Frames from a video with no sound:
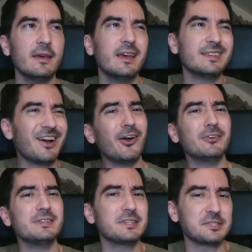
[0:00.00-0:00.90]
It's
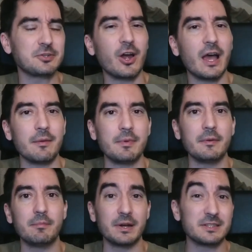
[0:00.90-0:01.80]
hard to
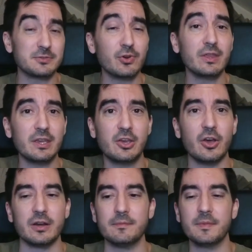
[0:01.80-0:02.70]
describe, but it's really
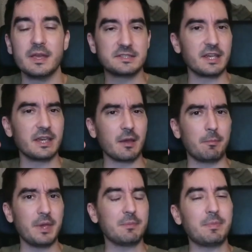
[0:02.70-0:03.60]
good. It's like a
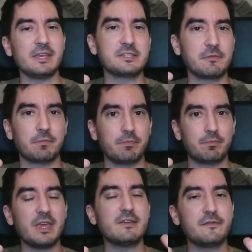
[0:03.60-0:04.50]
big piece of
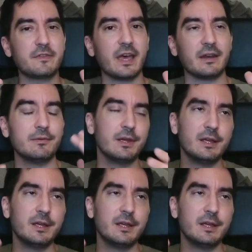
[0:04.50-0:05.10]
beef that